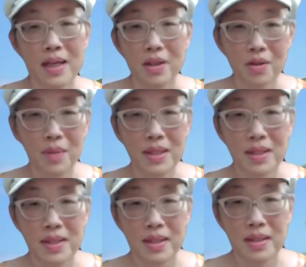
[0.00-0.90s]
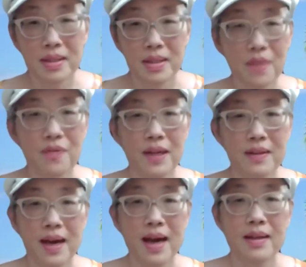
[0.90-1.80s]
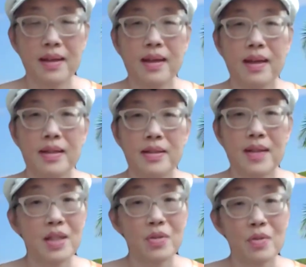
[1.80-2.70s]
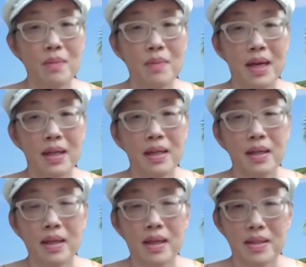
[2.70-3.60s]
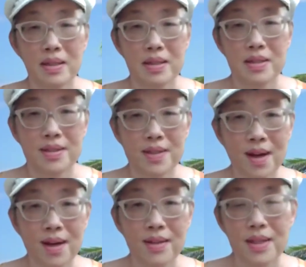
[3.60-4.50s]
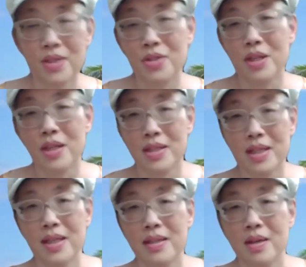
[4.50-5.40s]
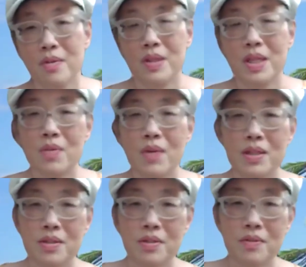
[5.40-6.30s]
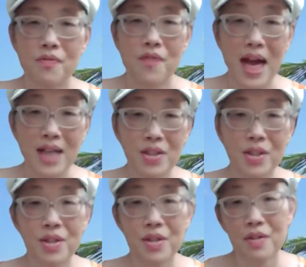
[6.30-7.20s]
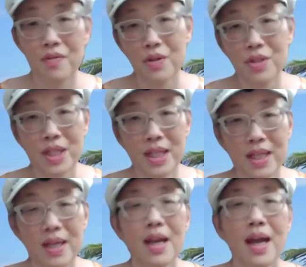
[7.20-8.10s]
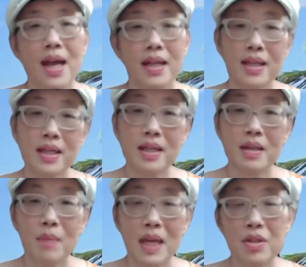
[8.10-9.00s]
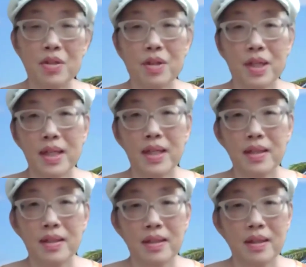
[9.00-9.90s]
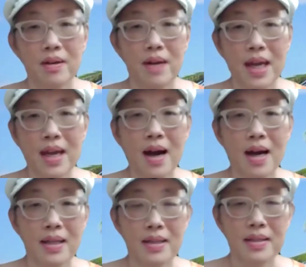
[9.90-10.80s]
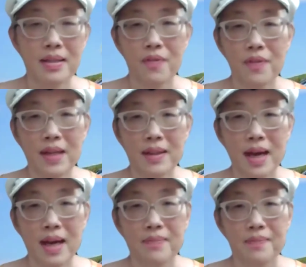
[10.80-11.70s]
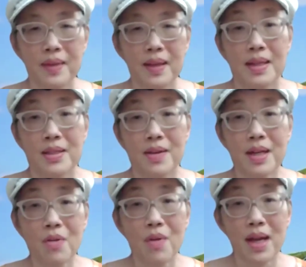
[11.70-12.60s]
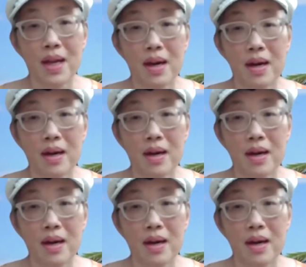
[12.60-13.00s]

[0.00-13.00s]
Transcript: humans and stuff like that. So that's what my cousin's son did when he went to Vassar University, and he majored in, AI and stuff like that. So anyway,